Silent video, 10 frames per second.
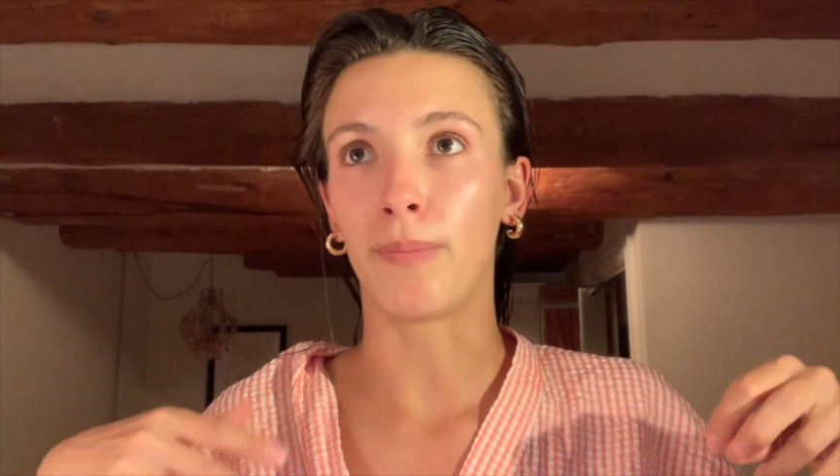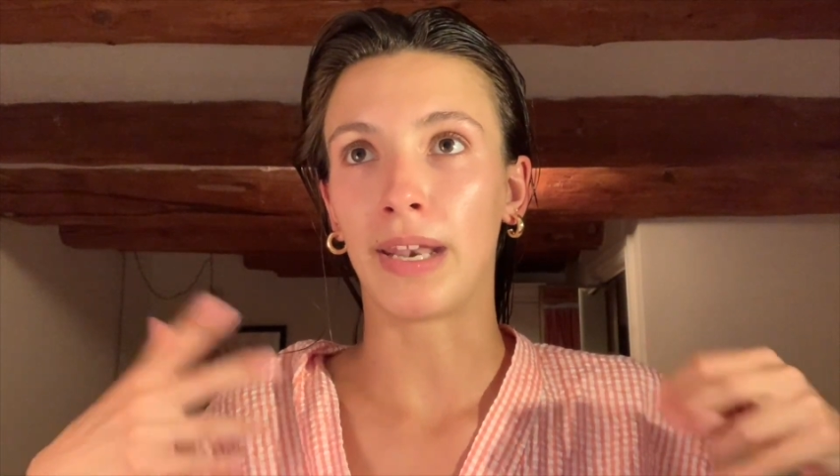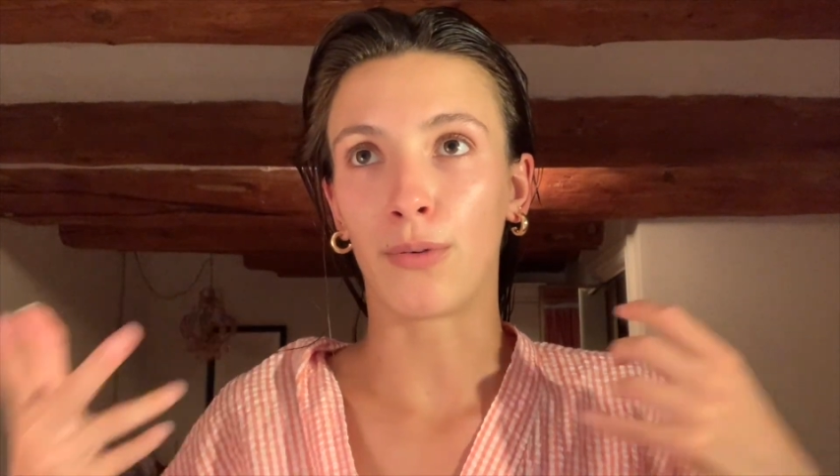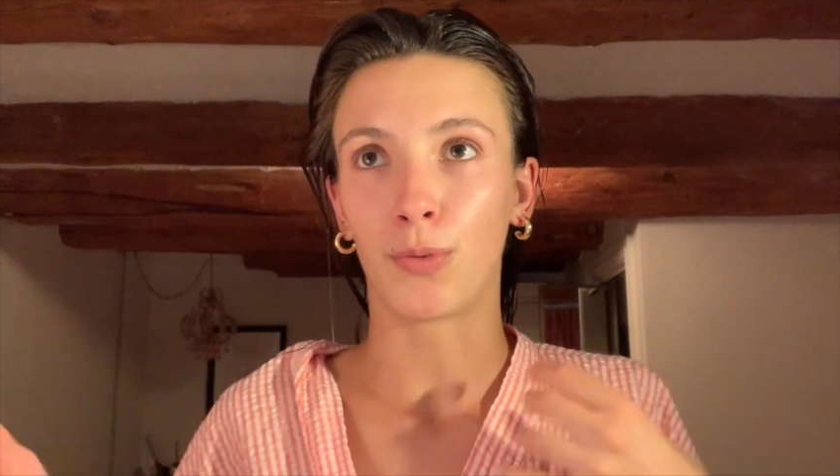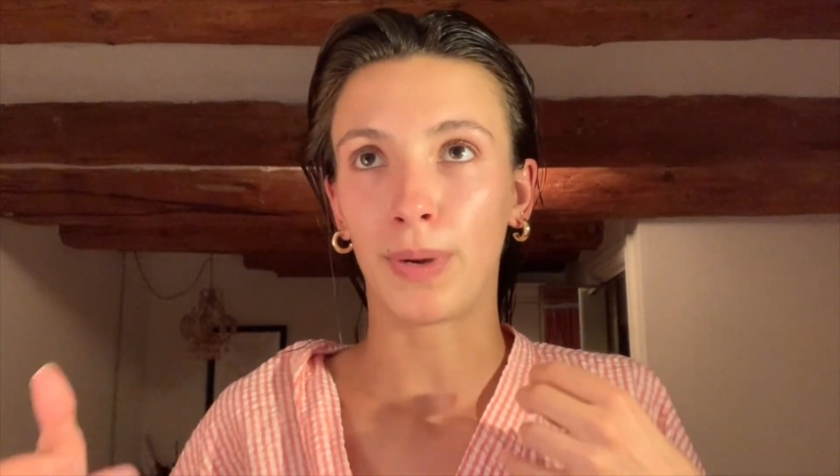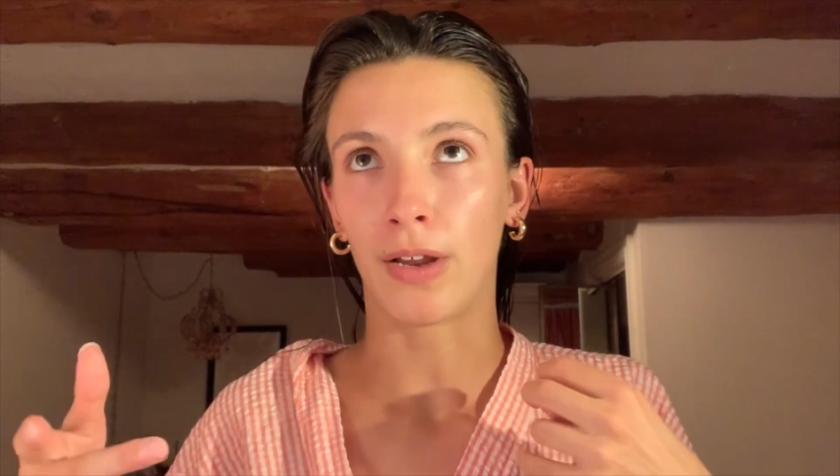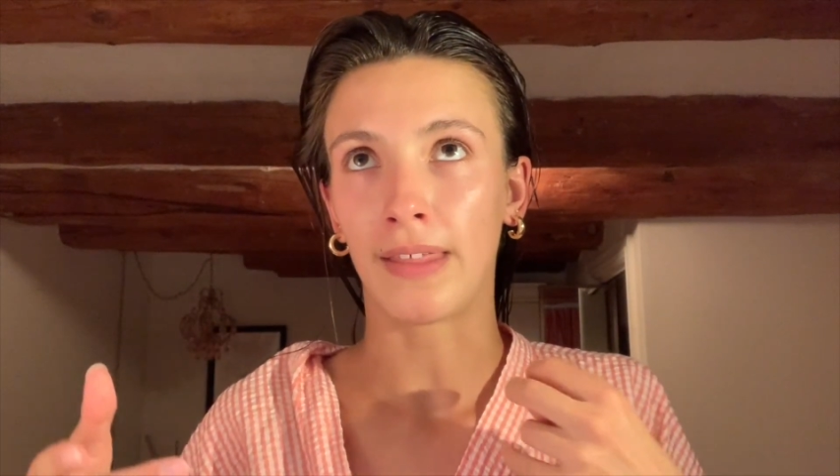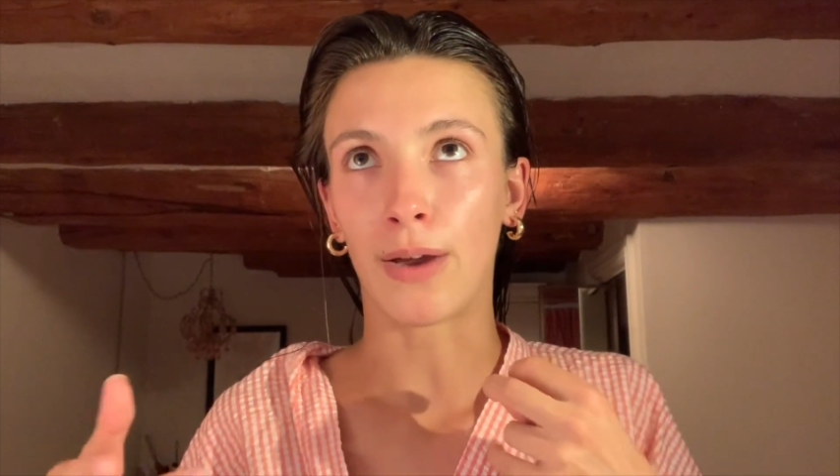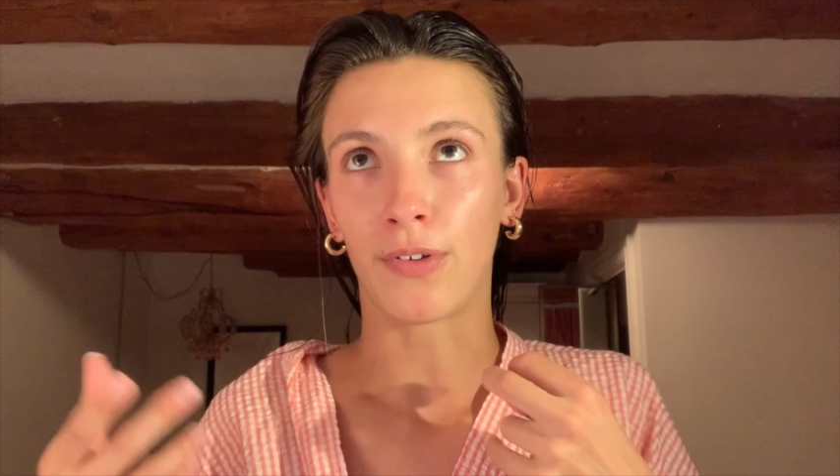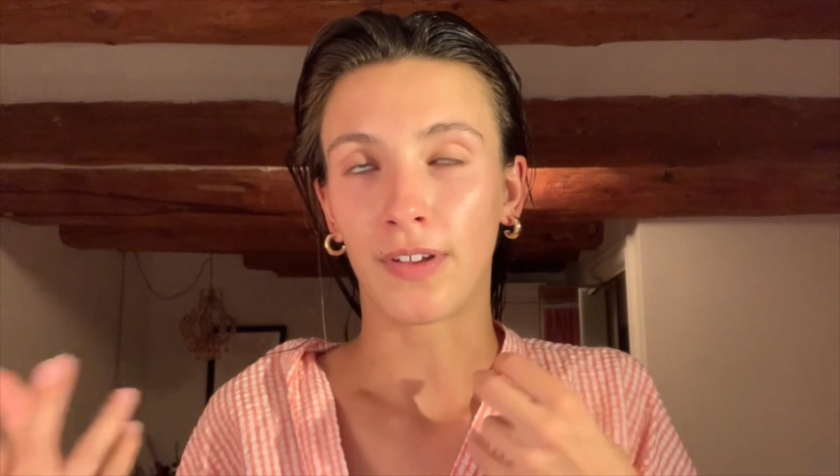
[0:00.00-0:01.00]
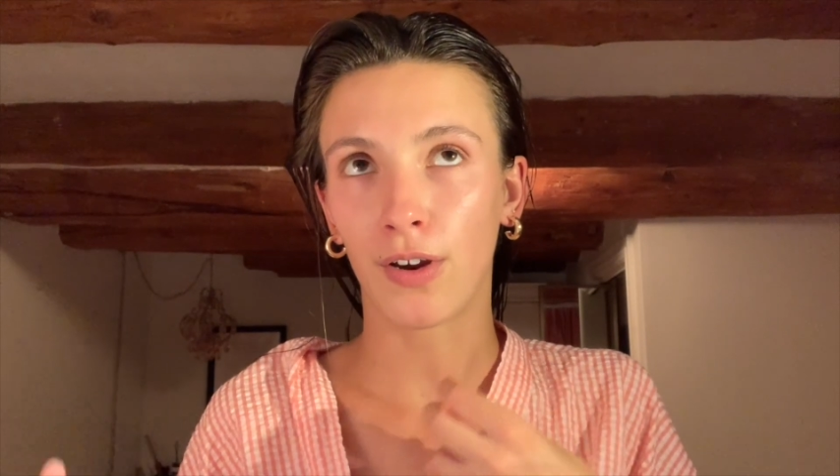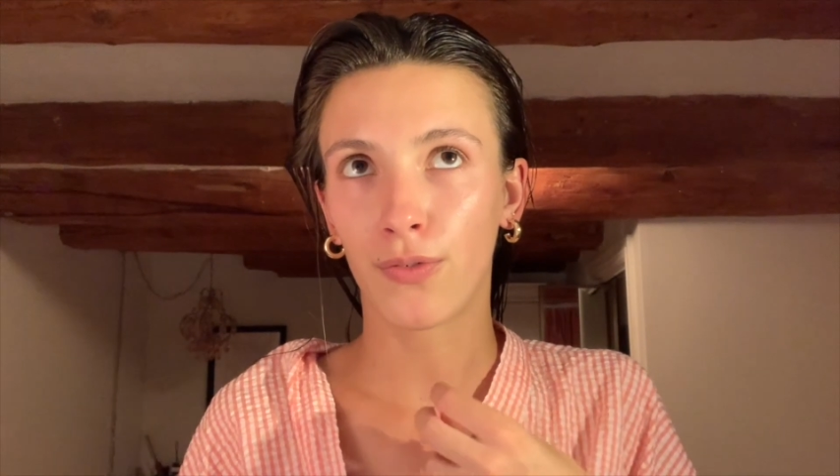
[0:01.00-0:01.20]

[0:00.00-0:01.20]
And I would pair that with Air